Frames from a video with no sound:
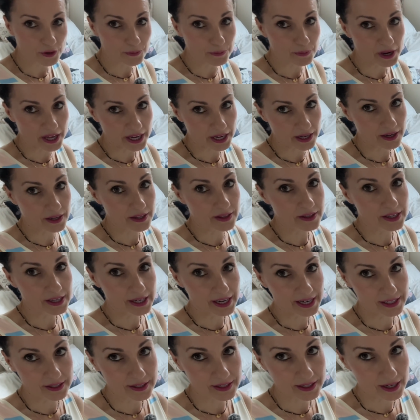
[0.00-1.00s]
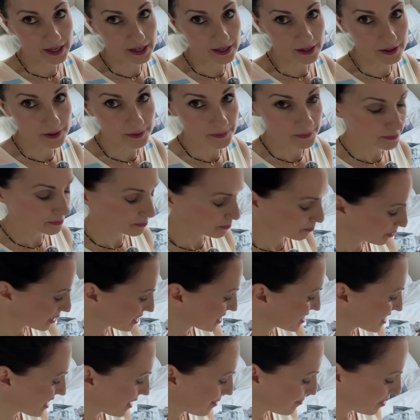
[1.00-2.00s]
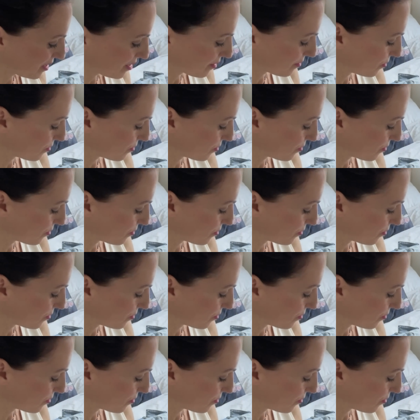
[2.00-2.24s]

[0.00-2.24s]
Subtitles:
black and the light color. But I mean,